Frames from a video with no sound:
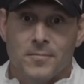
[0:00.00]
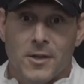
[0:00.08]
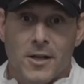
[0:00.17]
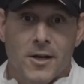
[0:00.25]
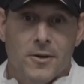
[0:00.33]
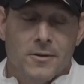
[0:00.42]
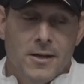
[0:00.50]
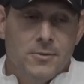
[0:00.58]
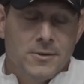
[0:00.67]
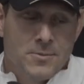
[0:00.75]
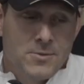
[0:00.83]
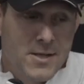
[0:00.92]
You know, he
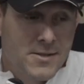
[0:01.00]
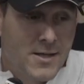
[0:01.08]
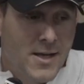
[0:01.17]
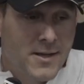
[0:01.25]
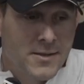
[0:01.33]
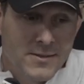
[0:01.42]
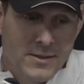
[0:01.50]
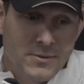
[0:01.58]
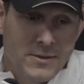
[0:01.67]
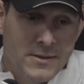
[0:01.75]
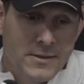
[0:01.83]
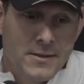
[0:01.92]
was upset today because
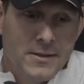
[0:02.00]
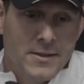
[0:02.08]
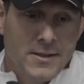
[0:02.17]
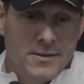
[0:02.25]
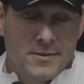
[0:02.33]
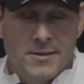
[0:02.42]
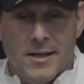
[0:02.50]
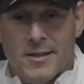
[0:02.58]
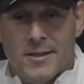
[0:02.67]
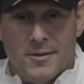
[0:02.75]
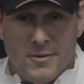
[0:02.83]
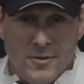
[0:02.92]
even his
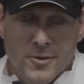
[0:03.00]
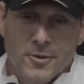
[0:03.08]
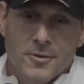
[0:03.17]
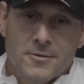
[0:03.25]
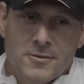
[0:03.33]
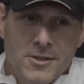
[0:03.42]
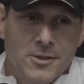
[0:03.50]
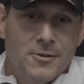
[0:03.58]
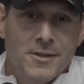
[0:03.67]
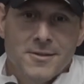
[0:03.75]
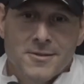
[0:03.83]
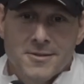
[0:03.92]
second and third
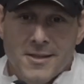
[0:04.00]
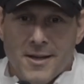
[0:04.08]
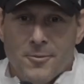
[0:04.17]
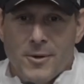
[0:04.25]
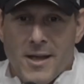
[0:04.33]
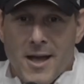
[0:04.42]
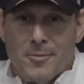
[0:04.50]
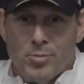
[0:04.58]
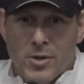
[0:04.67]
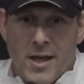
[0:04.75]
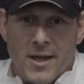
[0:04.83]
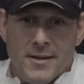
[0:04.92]
series that we had
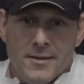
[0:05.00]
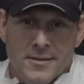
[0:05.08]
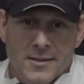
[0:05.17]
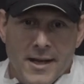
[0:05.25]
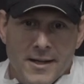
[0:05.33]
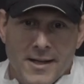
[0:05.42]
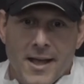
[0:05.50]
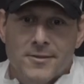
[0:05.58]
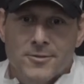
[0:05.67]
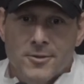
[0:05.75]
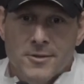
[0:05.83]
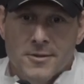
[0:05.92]
planned got
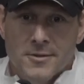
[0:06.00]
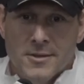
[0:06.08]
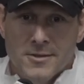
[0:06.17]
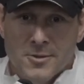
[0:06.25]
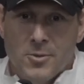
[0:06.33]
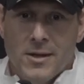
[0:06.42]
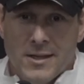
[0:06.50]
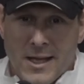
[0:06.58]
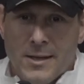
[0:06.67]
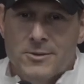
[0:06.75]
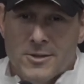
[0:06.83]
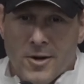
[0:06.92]
canceled because of the way the
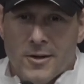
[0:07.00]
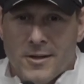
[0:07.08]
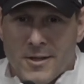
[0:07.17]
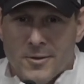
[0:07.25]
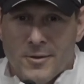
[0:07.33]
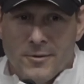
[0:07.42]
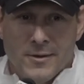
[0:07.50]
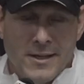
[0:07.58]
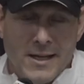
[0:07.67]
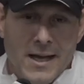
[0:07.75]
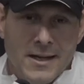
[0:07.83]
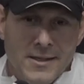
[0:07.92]
game started. He only really
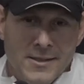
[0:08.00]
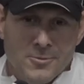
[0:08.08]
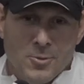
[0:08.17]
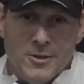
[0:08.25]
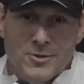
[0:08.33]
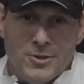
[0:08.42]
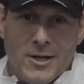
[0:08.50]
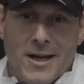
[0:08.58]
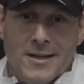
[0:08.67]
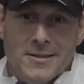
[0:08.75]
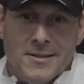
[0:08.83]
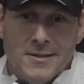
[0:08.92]
got his one
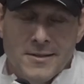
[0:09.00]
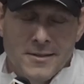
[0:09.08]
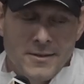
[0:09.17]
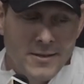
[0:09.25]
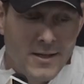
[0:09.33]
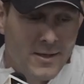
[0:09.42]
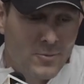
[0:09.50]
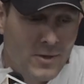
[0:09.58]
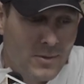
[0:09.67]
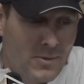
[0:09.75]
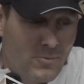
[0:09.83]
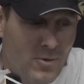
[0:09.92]
shot, and we
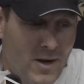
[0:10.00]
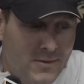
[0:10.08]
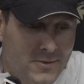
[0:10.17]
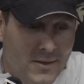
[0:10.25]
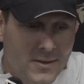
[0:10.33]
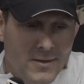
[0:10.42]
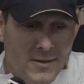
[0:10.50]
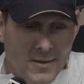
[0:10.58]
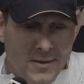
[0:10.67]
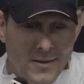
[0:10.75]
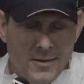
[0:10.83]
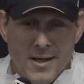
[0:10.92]
had been practicing
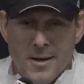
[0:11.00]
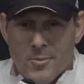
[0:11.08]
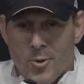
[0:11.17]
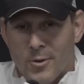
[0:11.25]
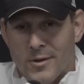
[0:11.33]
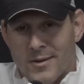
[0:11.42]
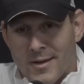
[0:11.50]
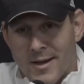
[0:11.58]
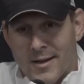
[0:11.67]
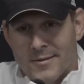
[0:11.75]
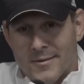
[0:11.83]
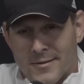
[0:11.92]
a lot more than
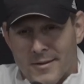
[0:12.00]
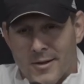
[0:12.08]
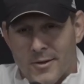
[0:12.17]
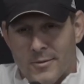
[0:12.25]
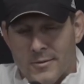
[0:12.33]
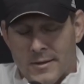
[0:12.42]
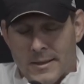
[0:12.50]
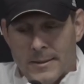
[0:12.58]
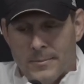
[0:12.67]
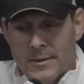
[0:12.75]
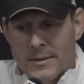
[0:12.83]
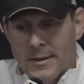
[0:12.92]
that, you know.